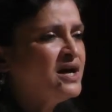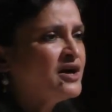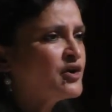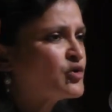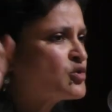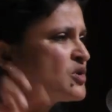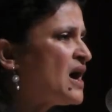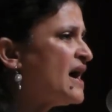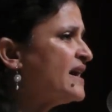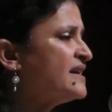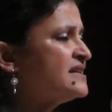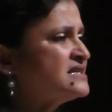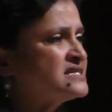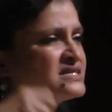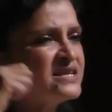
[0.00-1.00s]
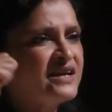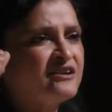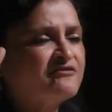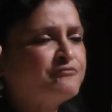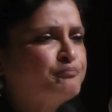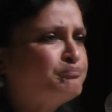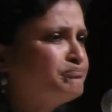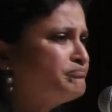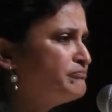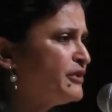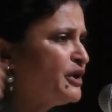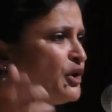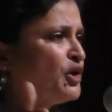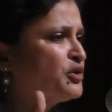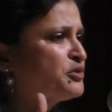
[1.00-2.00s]
rice and,
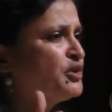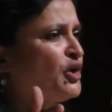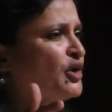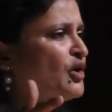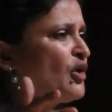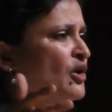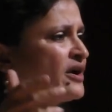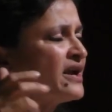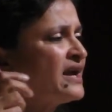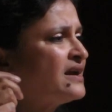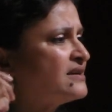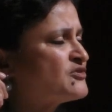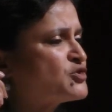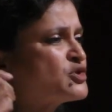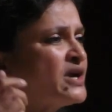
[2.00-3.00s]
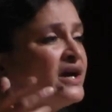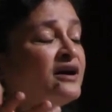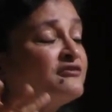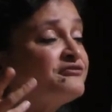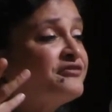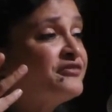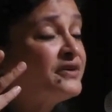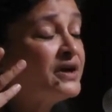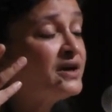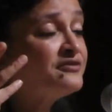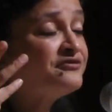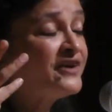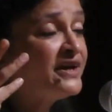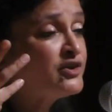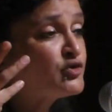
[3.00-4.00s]
you know, your
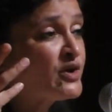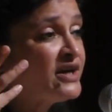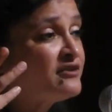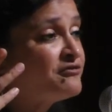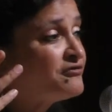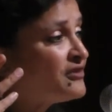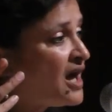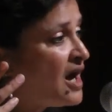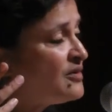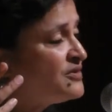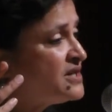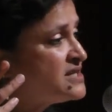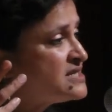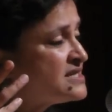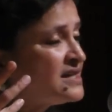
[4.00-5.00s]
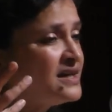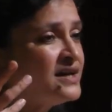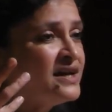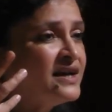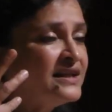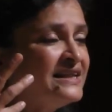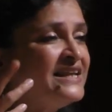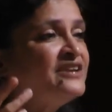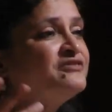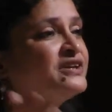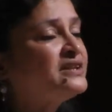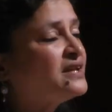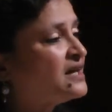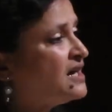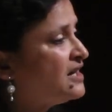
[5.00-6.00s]
fair trade flowers
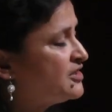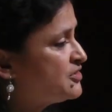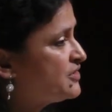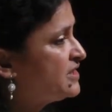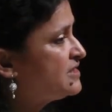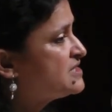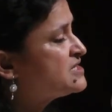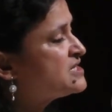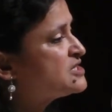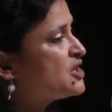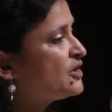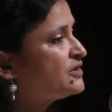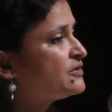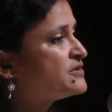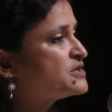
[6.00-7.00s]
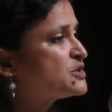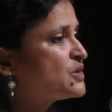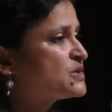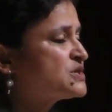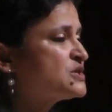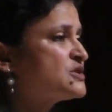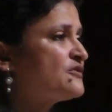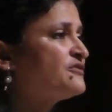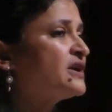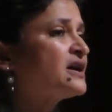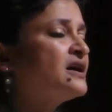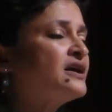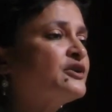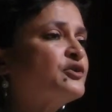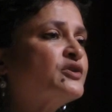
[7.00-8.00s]
leaving the country. This is how the resources of the
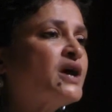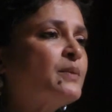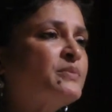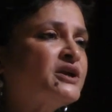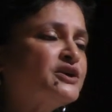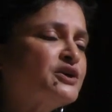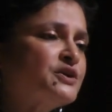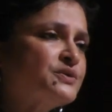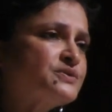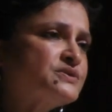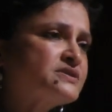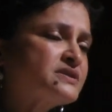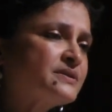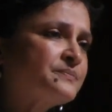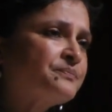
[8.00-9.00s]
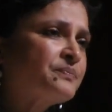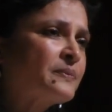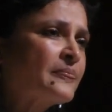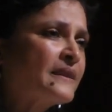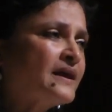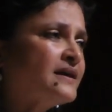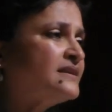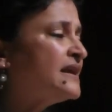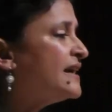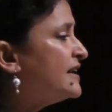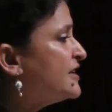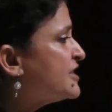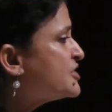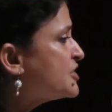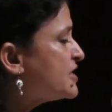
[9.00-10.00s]
country are being used. The
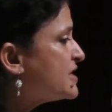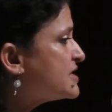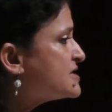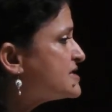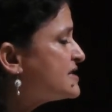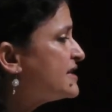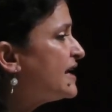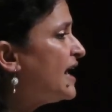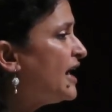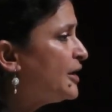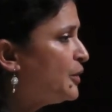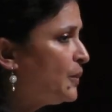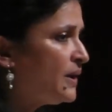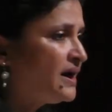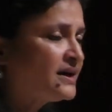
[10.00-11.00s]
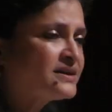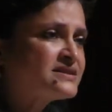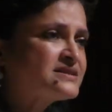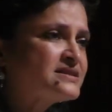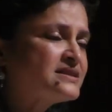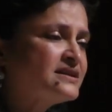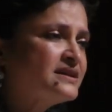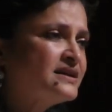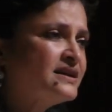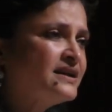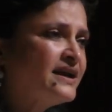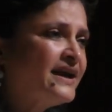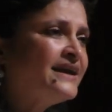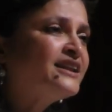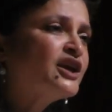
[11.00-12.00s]
indigenous, the Anuaks
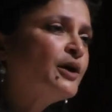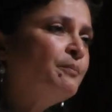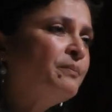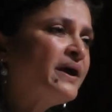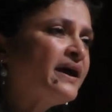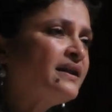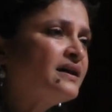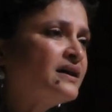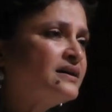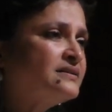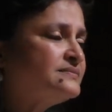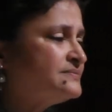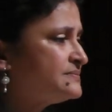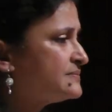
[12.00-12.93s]
in Gambela,